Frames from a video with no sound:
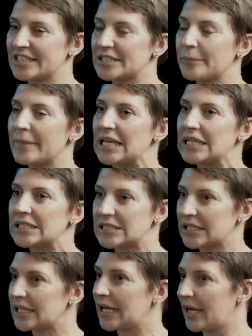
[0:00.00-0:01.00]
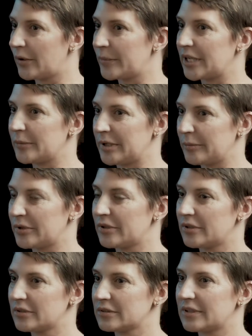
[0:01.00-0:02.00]
it's amazing how many
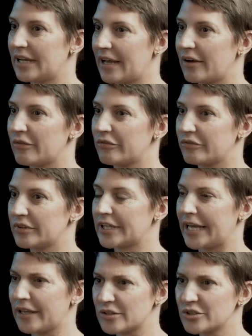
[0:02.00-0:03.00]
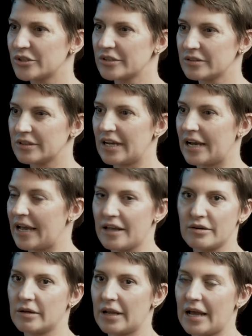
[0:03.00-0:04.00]
people have cancer. I
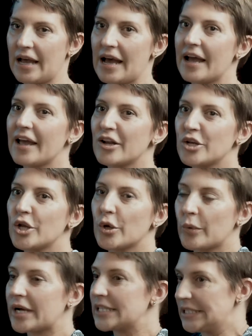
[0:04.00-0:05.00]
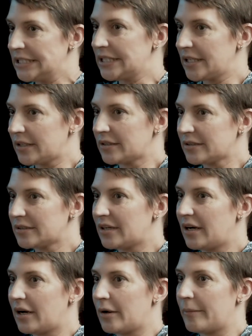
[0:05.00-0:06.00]
had no idea
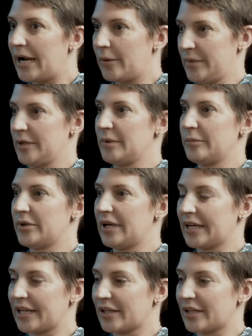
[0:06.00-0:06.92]
how many people had